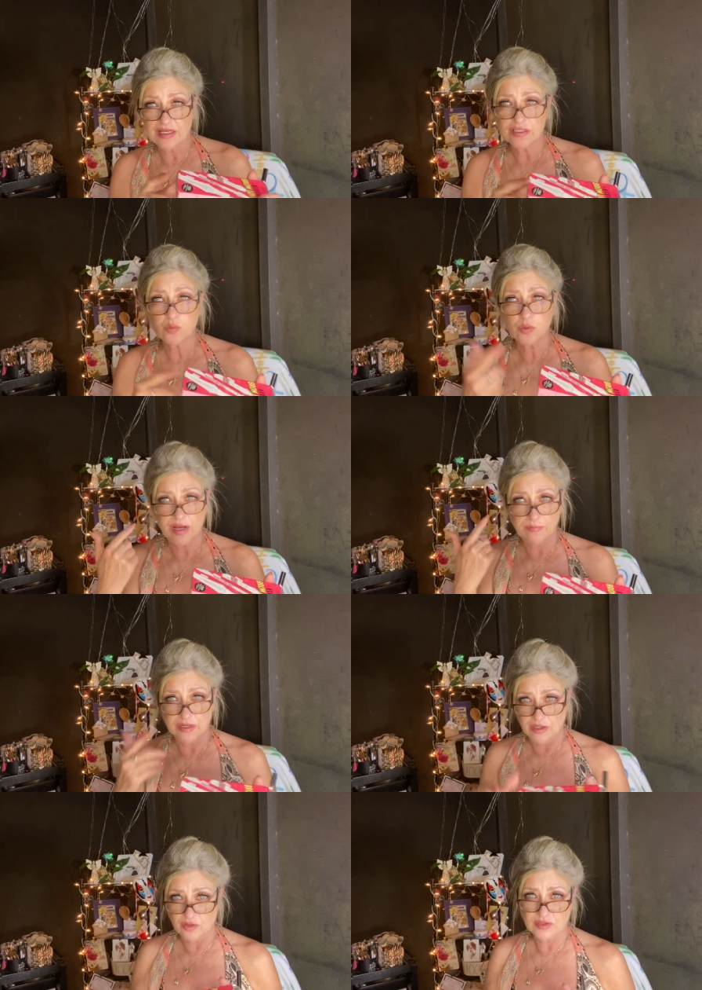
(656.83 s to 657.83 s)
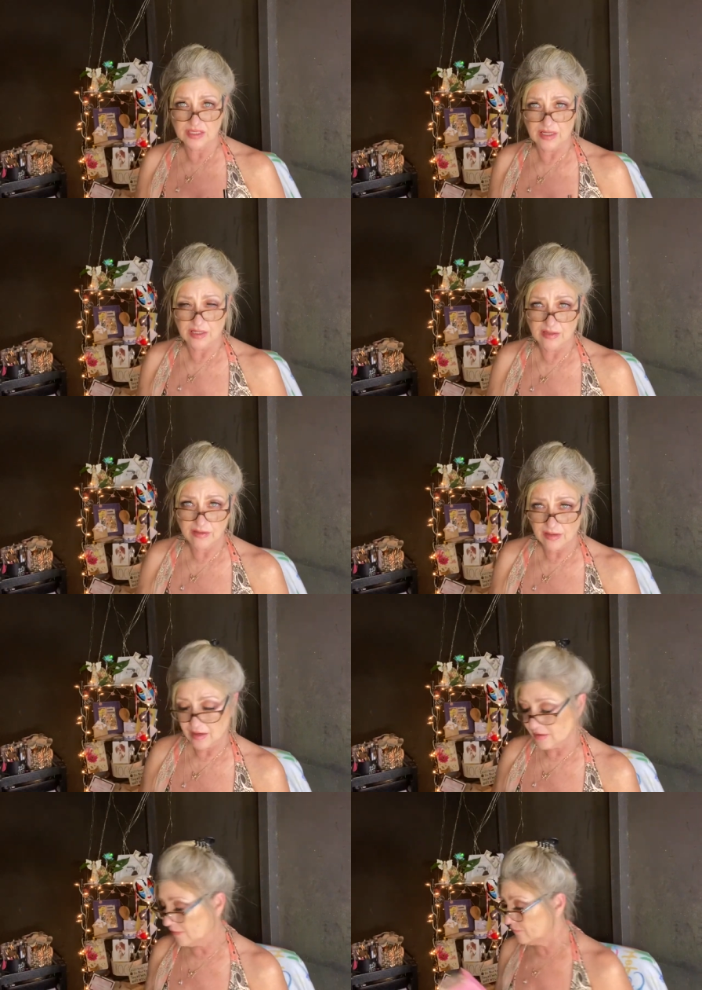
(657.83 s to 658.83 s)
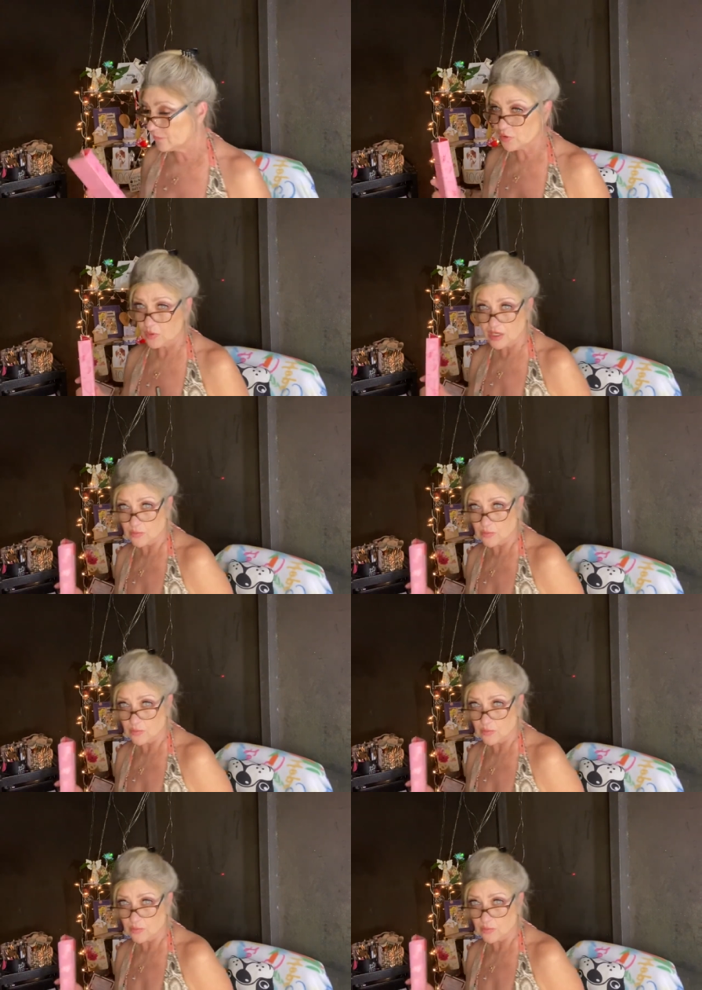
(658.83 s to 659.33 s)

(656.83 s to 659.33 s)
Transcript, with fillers: That's what I've been using um, for quite a